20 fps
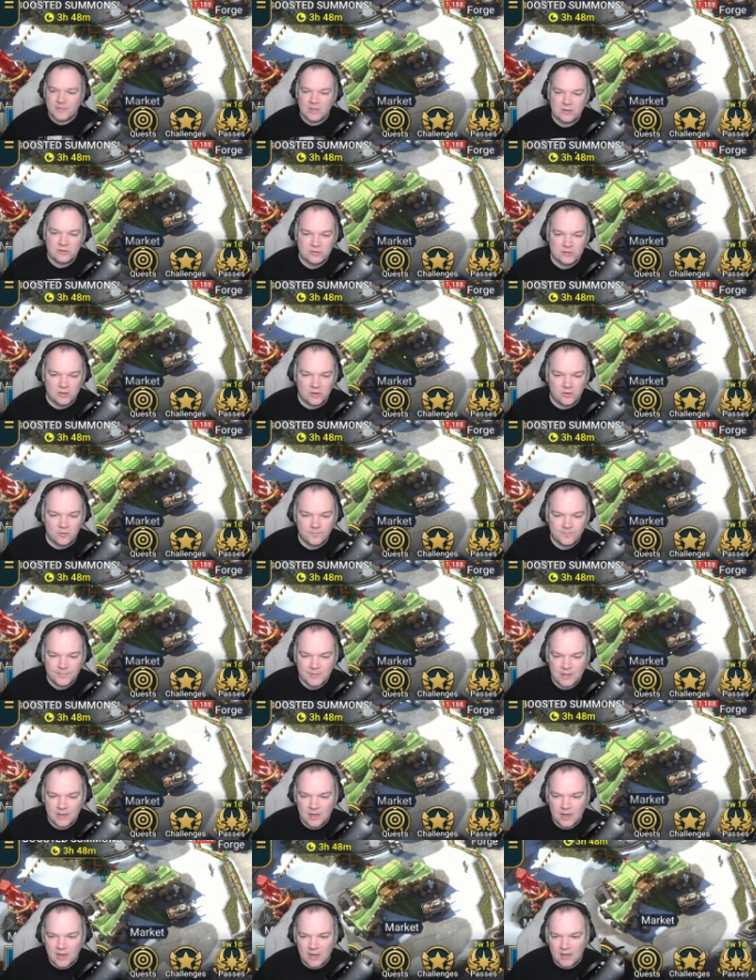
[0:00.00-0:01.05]
So
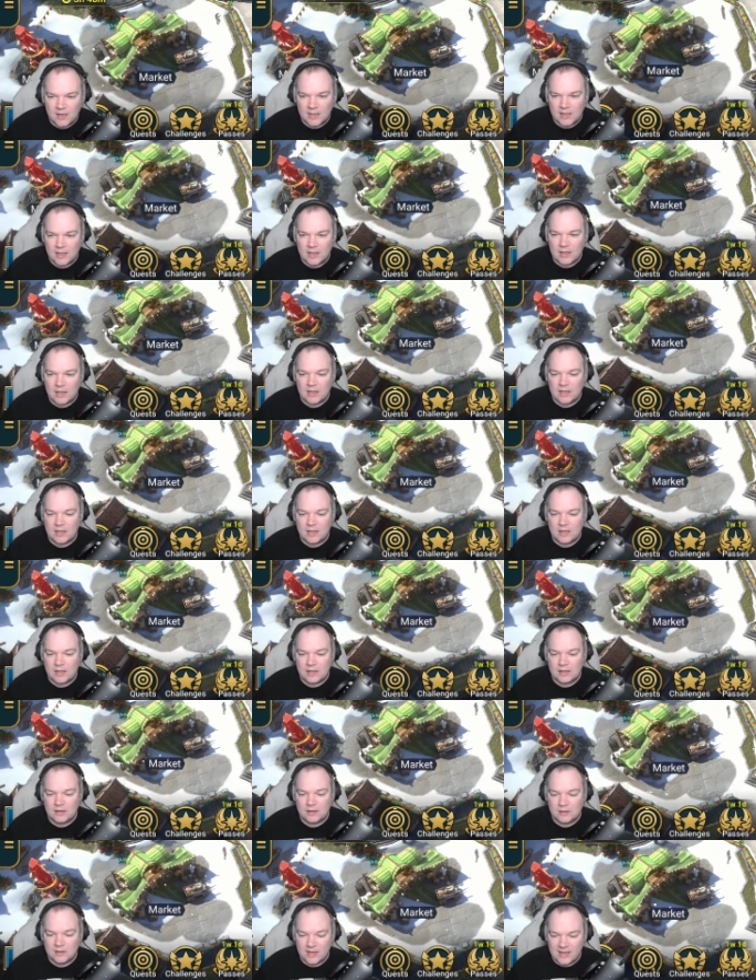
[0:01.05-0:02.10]

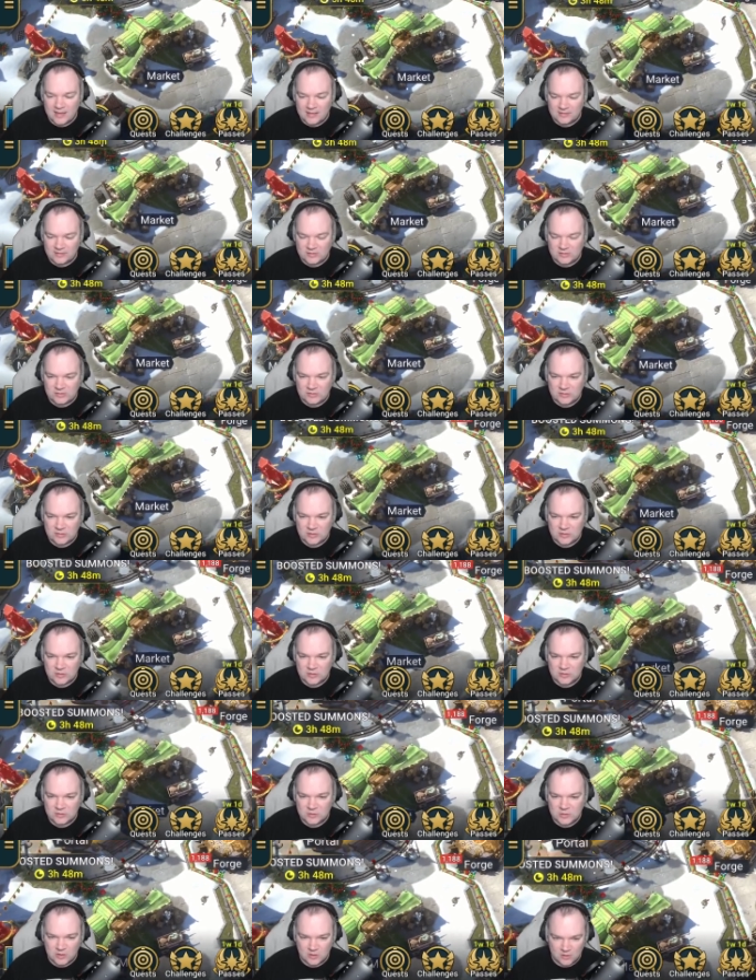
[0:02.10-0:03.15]
let's
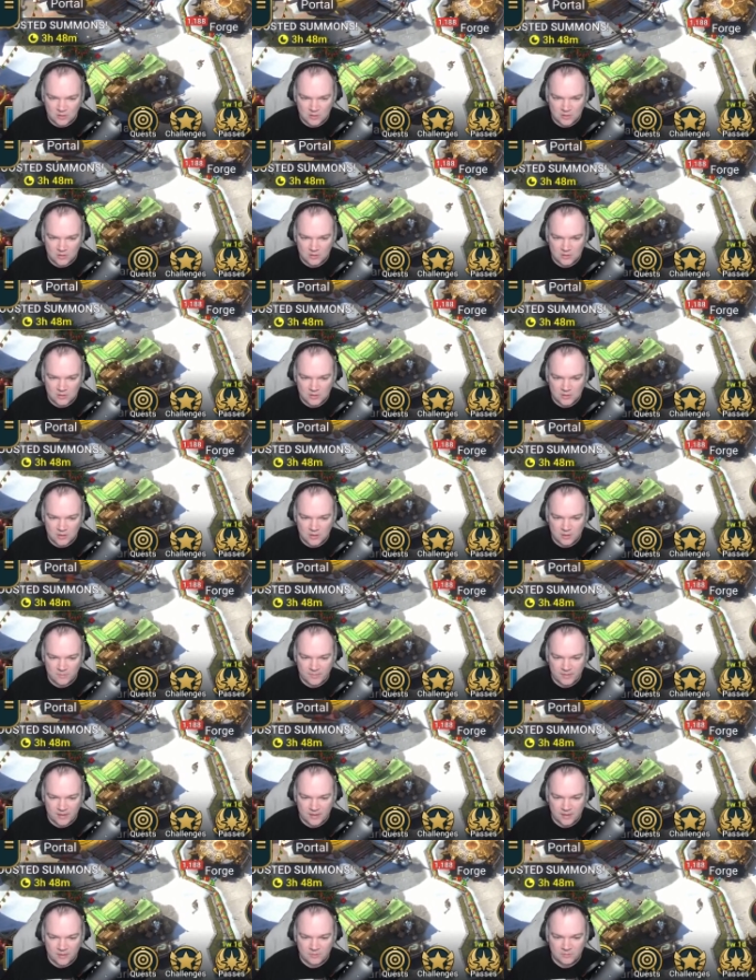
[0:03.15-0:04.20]
talk
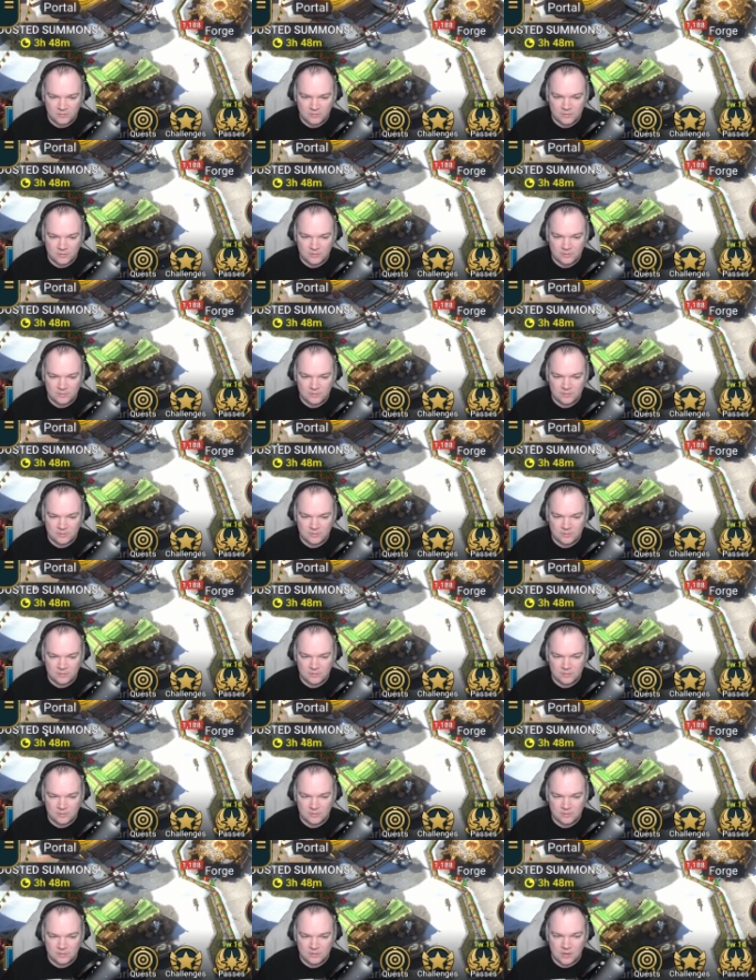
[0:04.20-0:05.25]
about
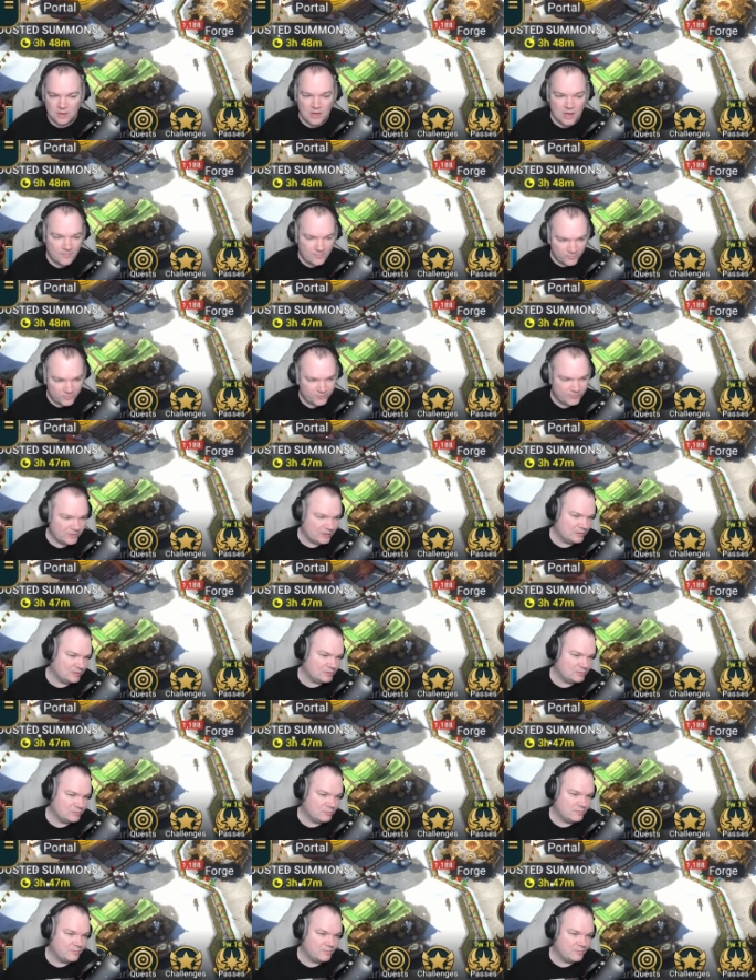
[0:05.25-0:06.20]
a couple of things.